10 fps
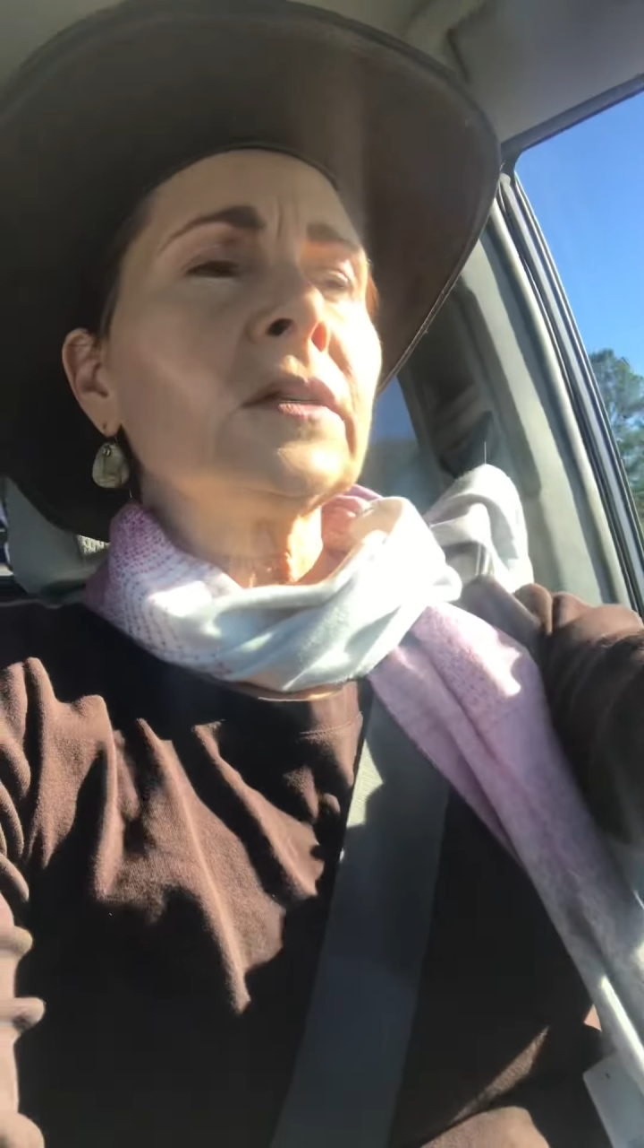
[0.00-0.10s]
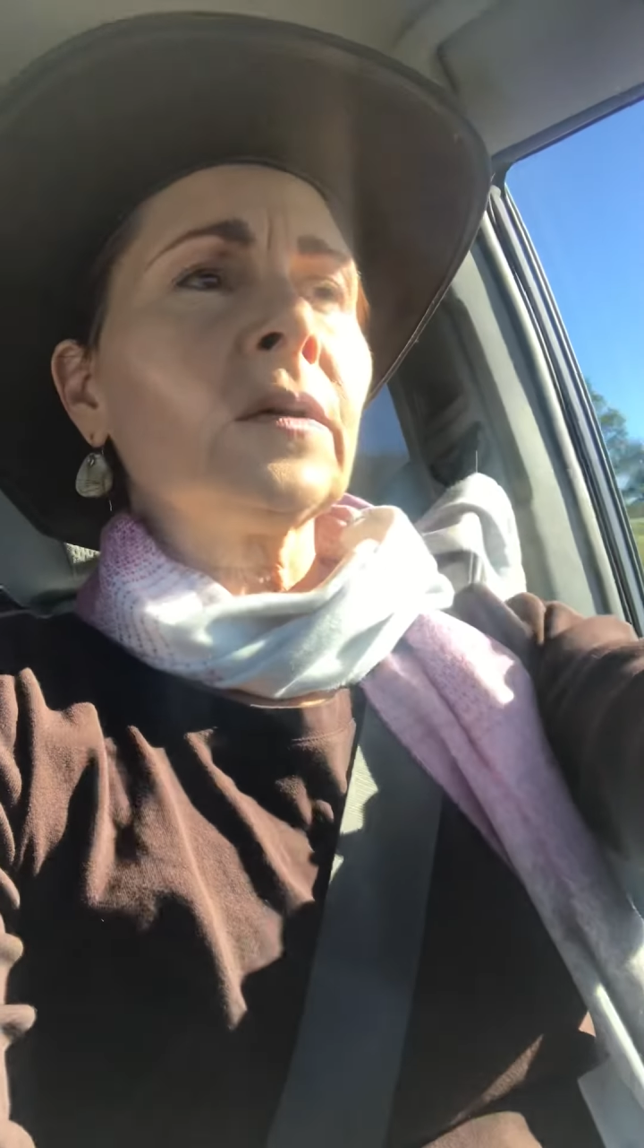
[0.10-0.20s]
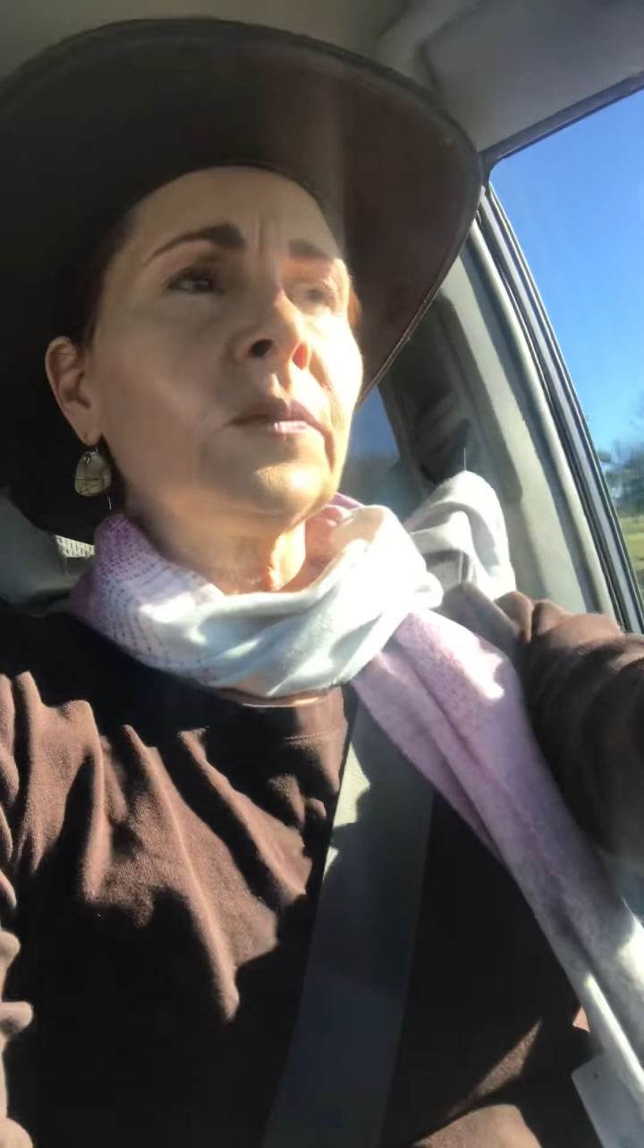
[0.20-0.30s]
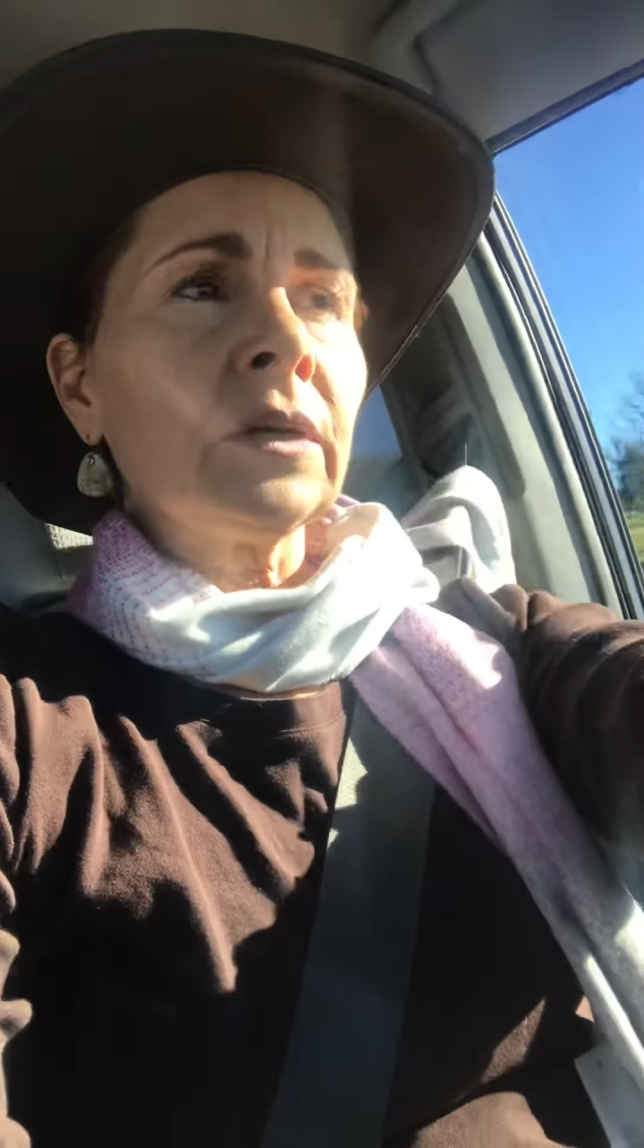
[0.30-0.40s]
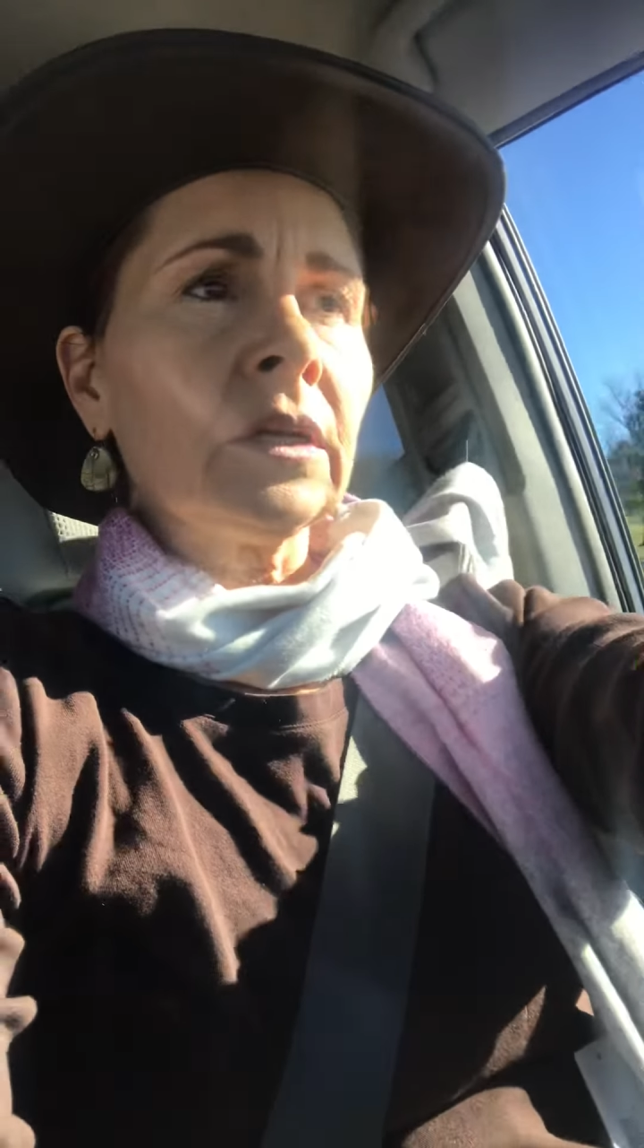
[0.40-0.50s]

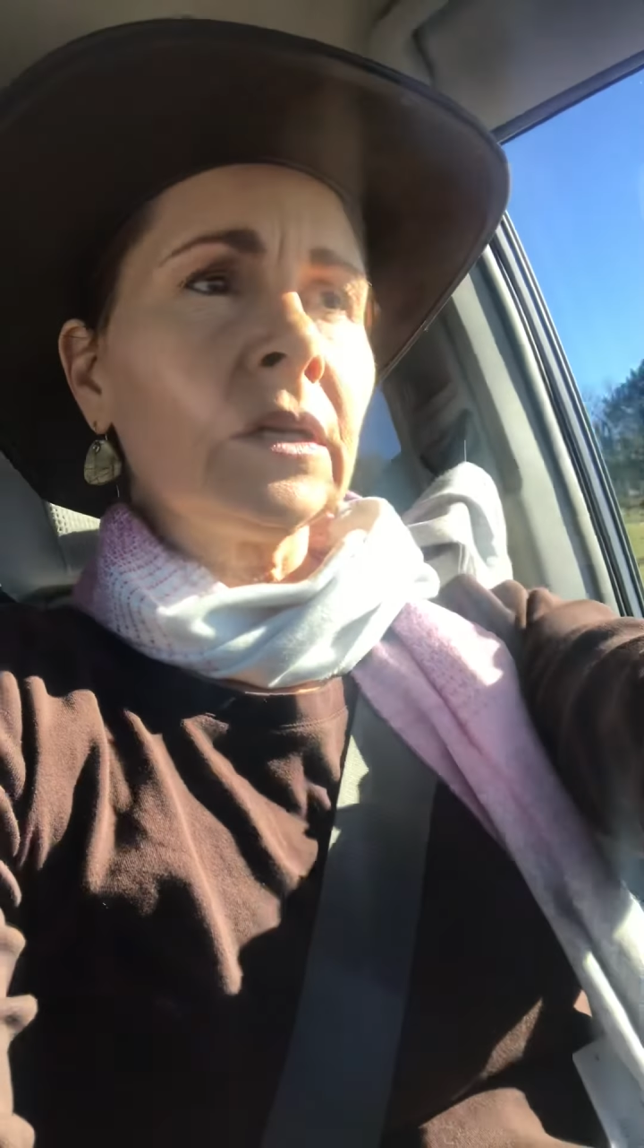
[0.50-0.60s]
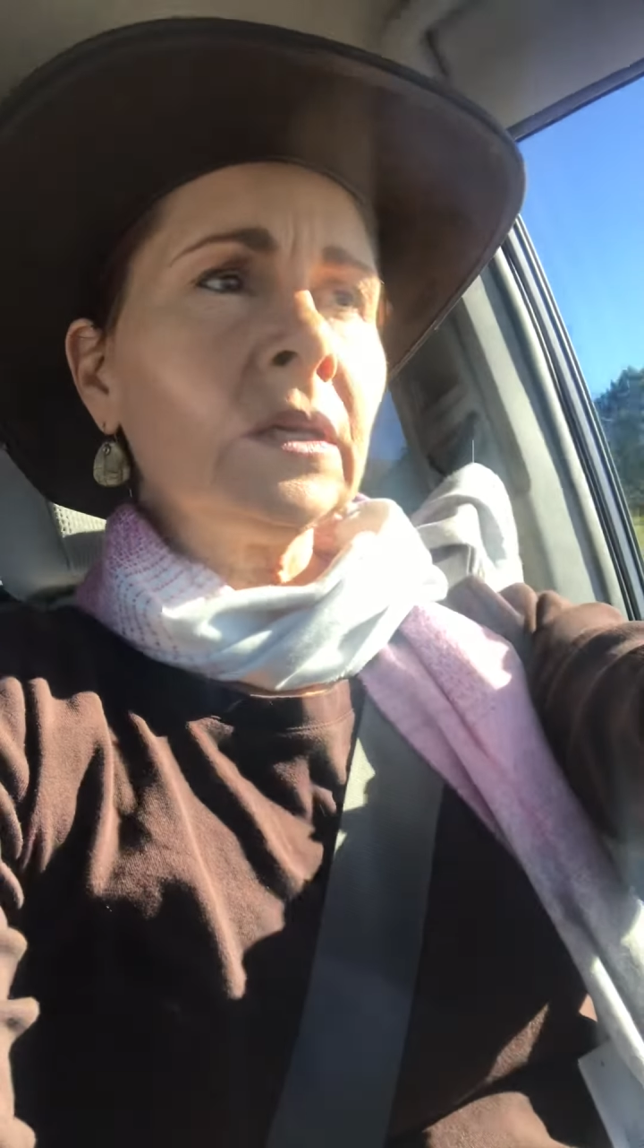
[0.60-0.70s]
up in it.